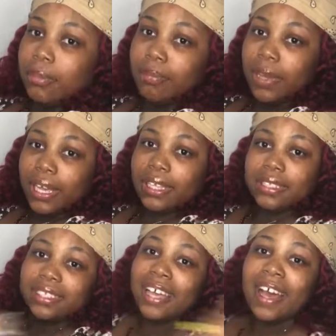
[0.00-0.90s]
but
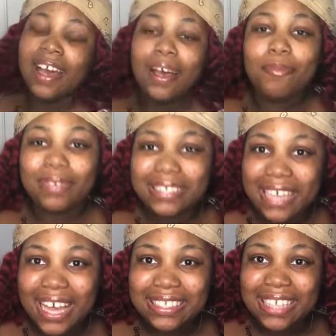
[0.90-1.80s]

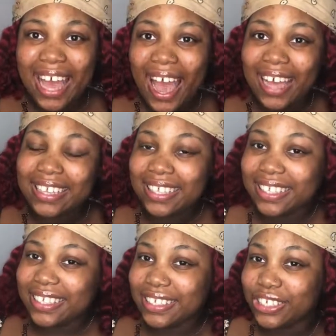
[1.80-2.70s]
besides that i think
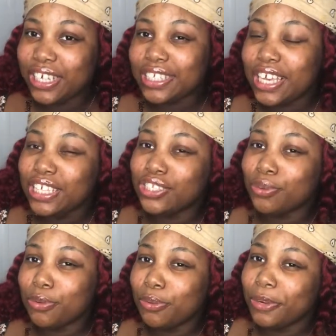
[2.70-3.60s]
that this dress is
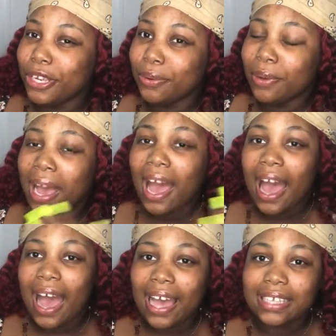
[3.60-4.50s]
super duper cute
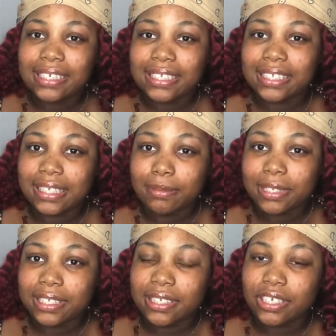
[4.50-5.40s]
i just slipped
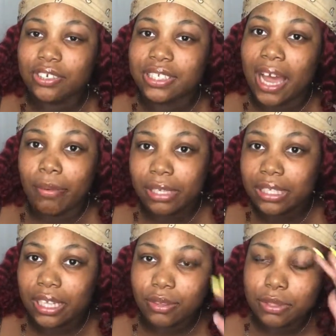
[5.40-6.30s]
into this dress i really
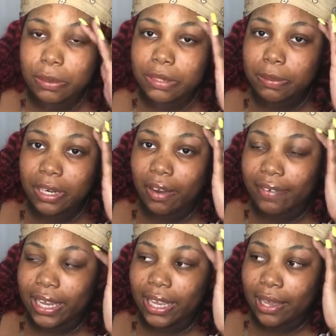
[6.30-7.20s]
think you were supposed to put it over
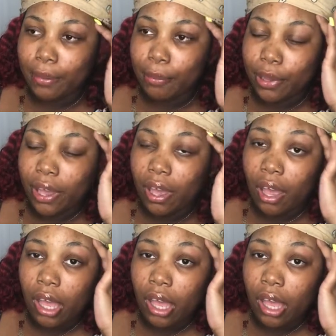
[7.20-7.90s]
the head but